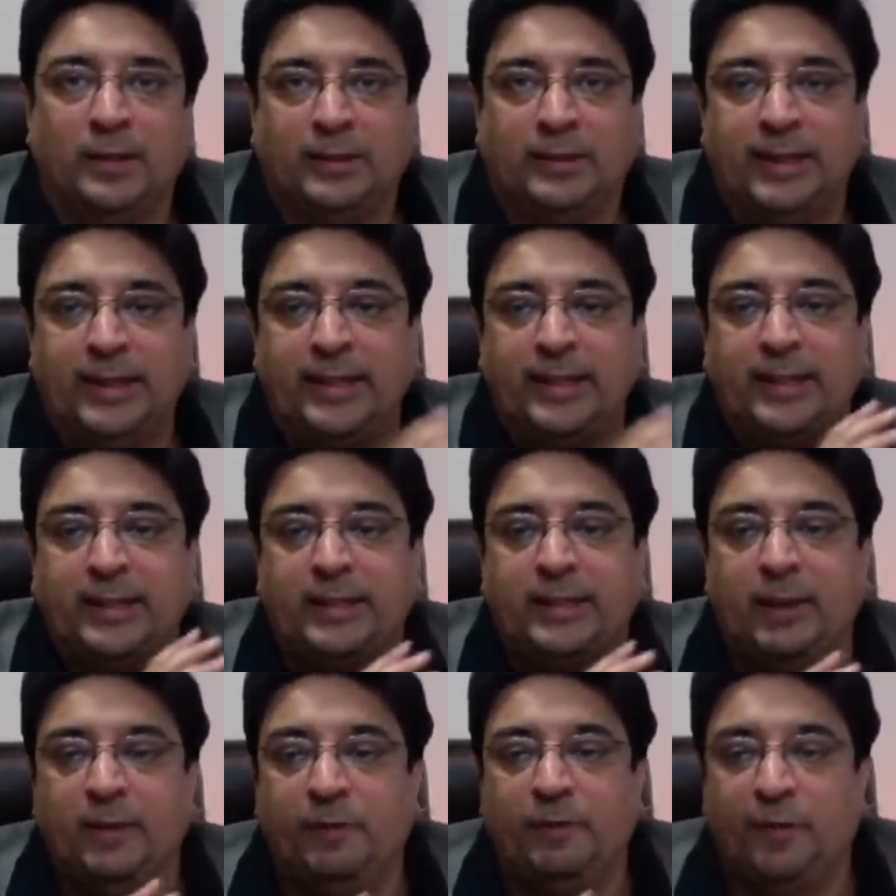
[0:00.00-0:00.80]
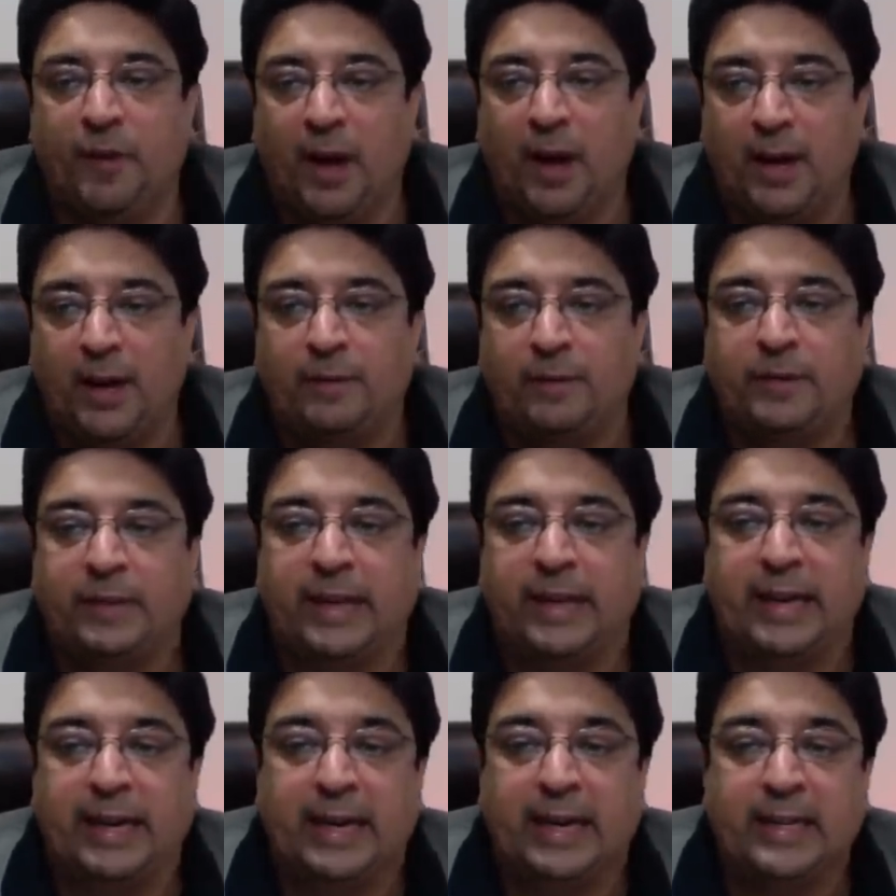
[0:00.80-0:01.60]
365
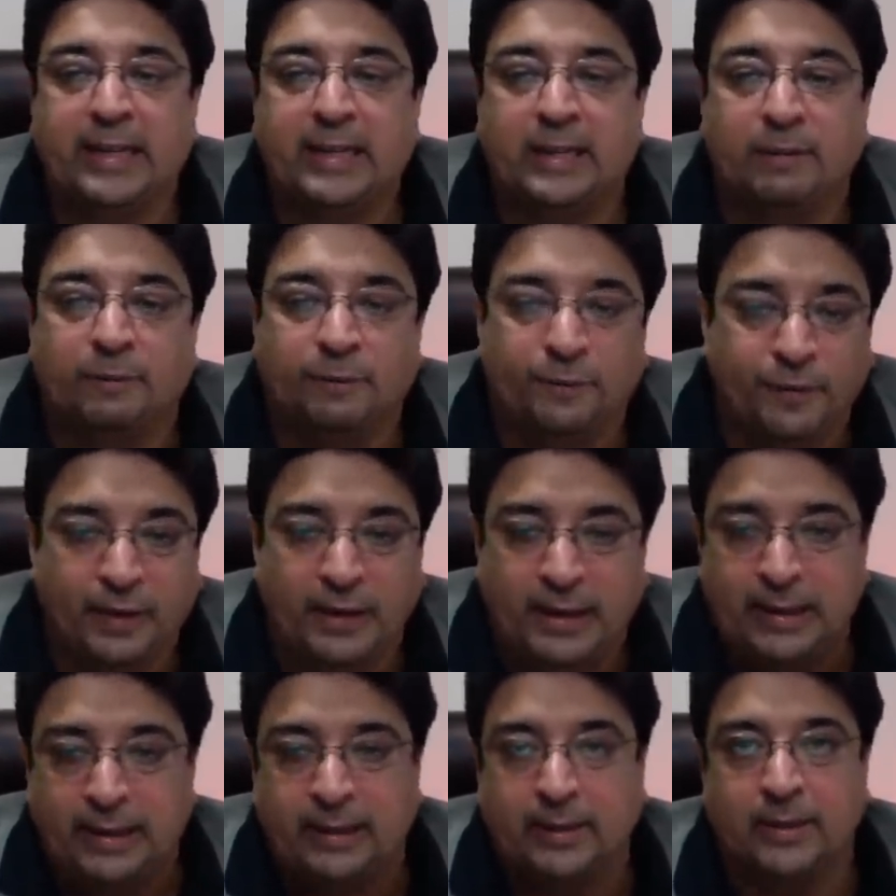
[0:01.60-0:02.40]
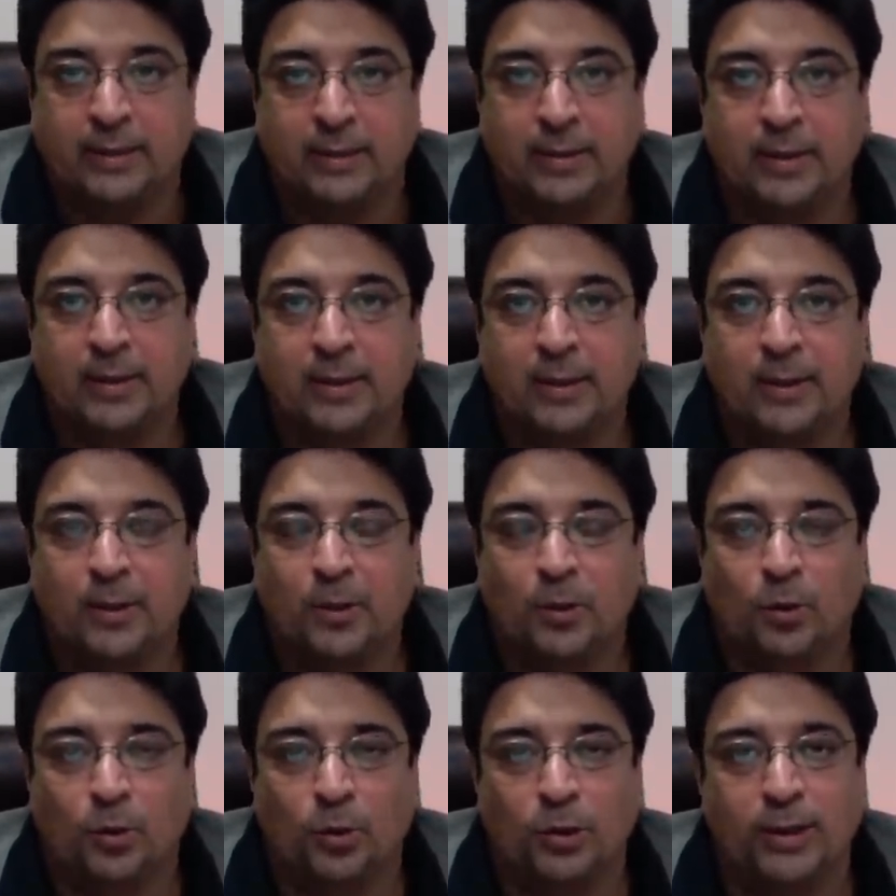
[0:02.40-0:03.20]
days a week,
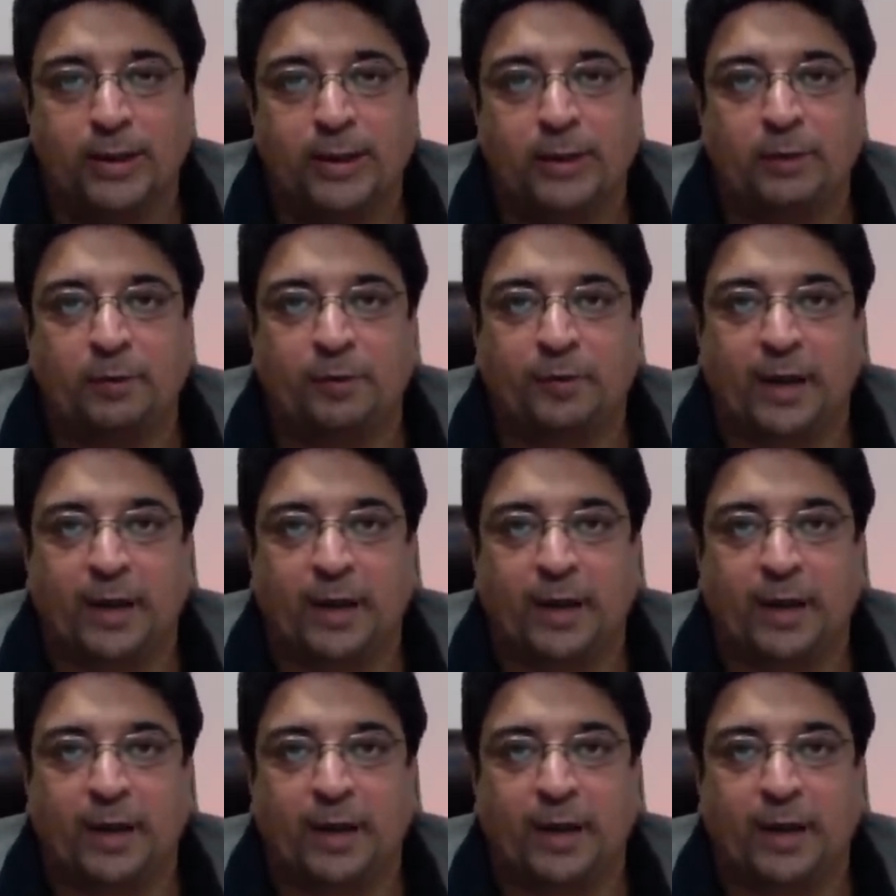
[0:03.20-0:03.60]
only to